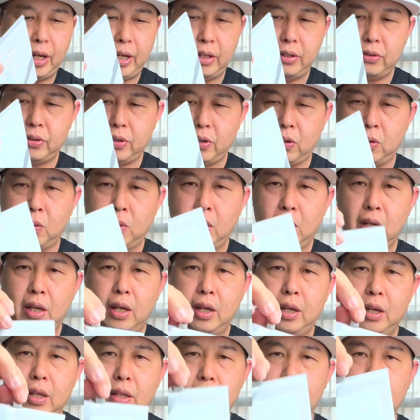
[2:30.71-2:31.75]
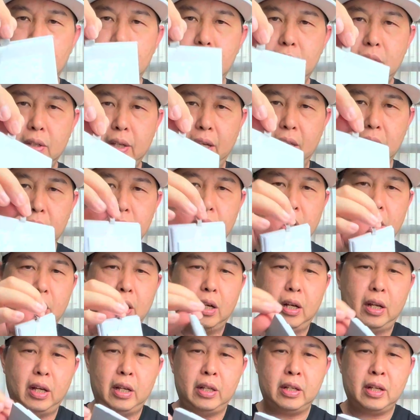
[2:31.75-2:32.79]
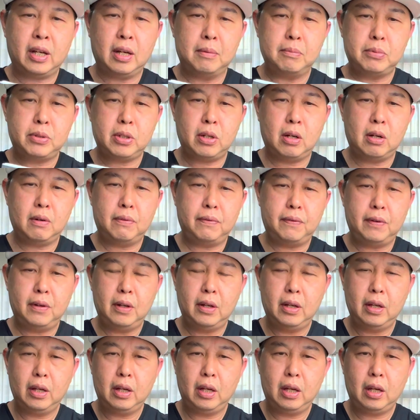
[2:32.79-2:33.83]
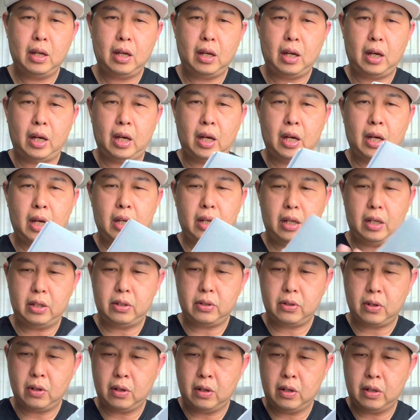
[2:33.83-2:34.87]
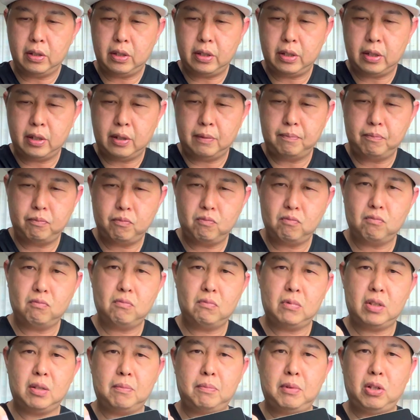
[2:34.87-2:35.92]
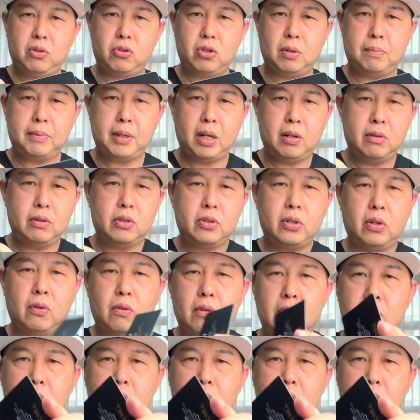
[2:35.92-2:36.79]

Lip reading: so this entire lid comes off, and it's got something dropped out. So it's